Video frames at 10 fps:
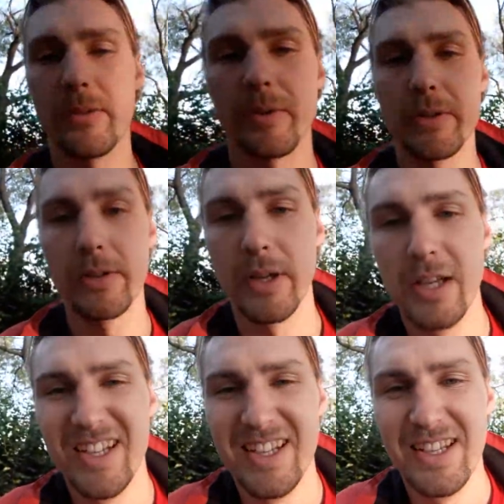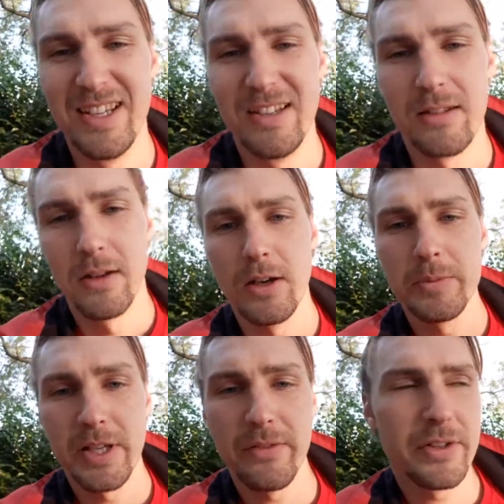but the
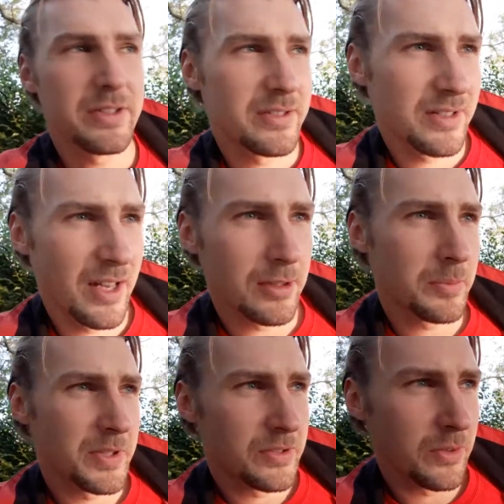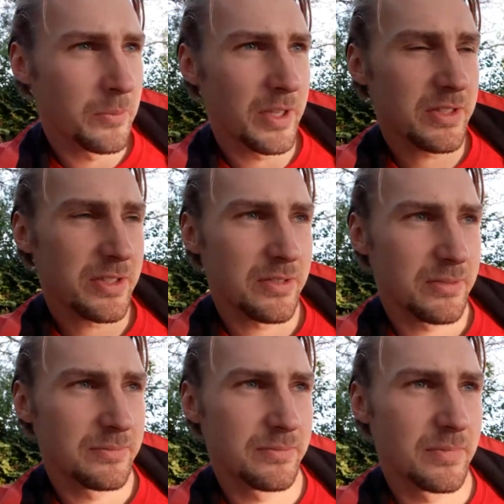herbs haven't helped me so much
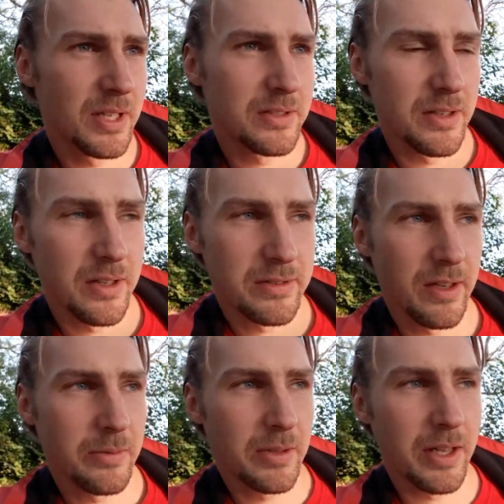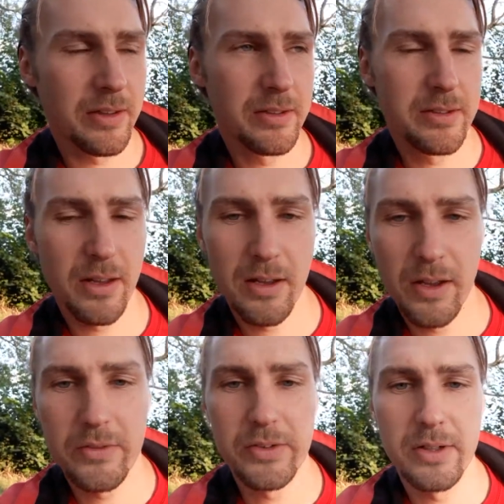as it has helped others
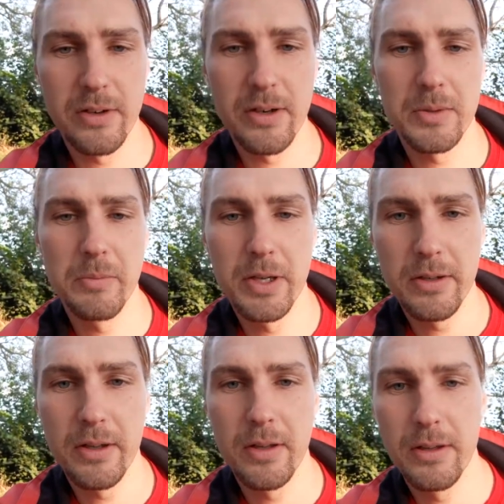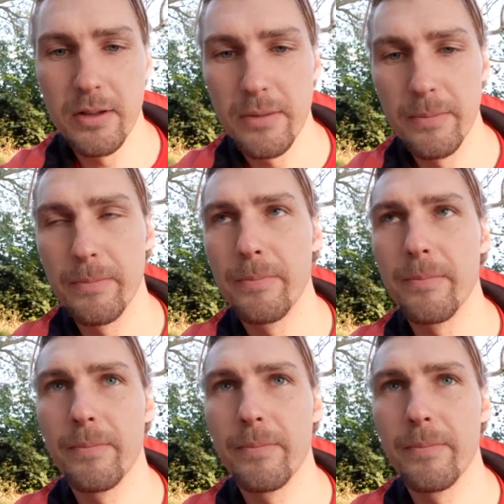I've seen around me. Um,